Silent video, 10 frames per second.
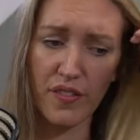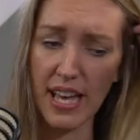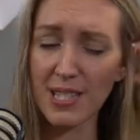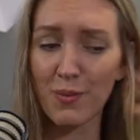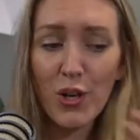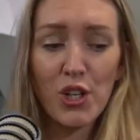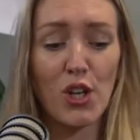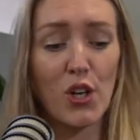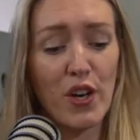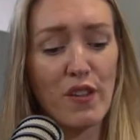at Facebook and you
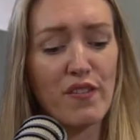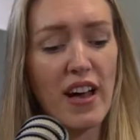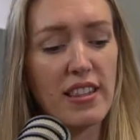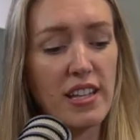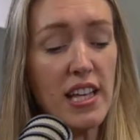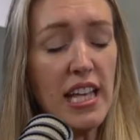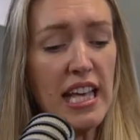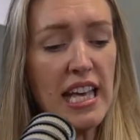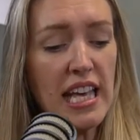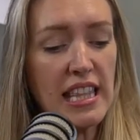look at the fact that
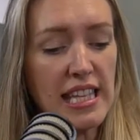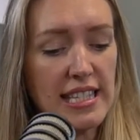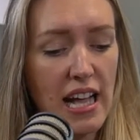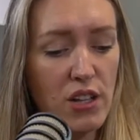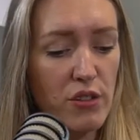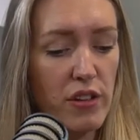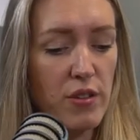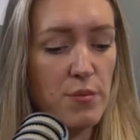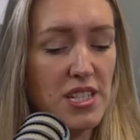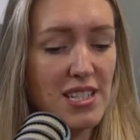these
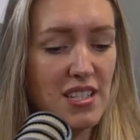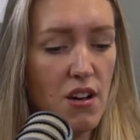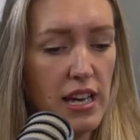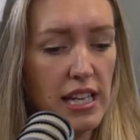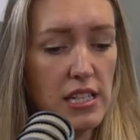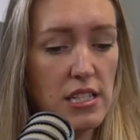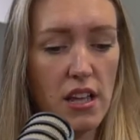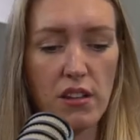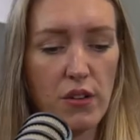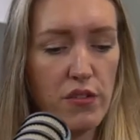algorithms are designed.
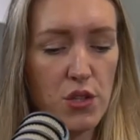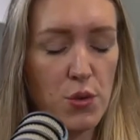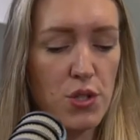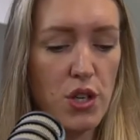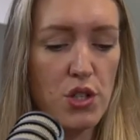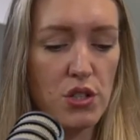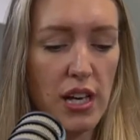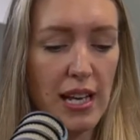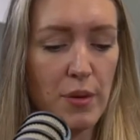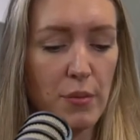I don't know if you saw Social
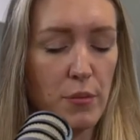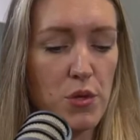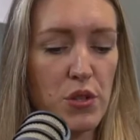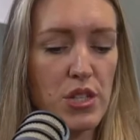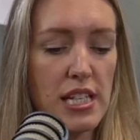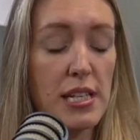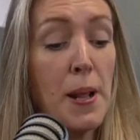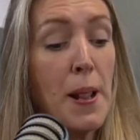Dilemma, but I'm sure you Yeah,